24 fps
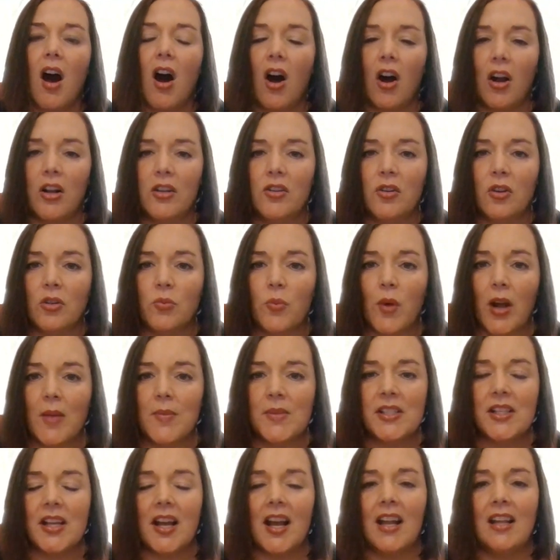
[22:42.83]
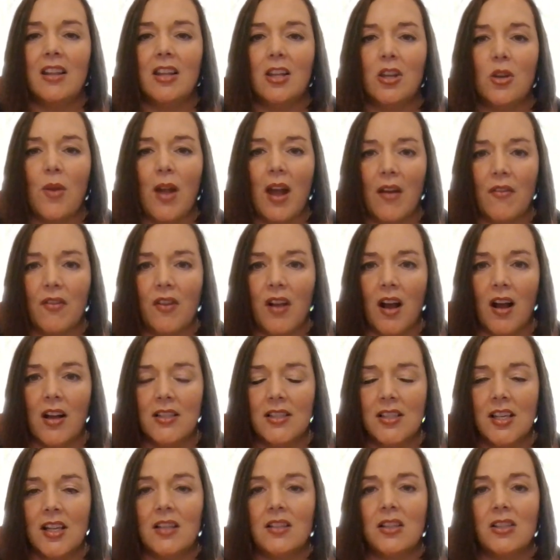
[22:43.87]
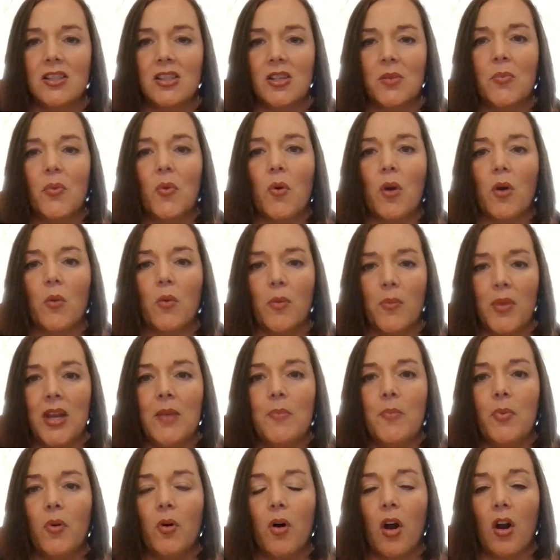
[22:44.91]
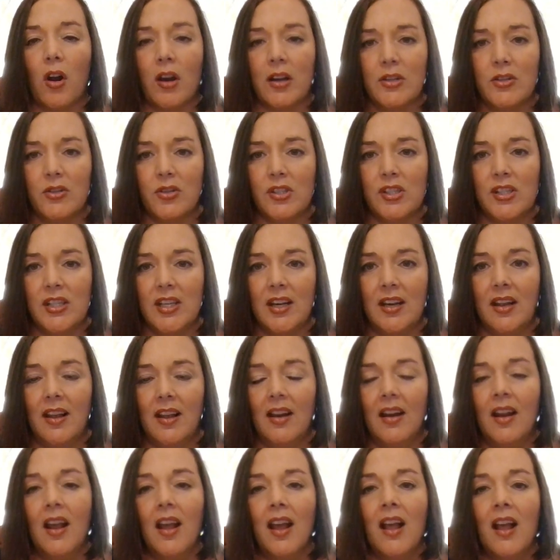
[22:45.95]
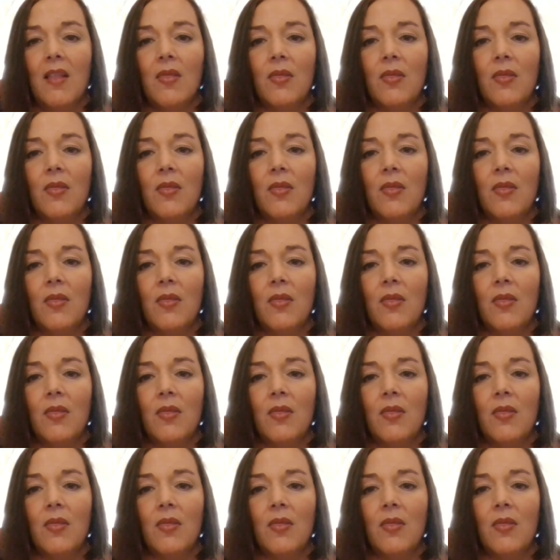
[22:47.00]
on your website that you have content to support what people are interested in.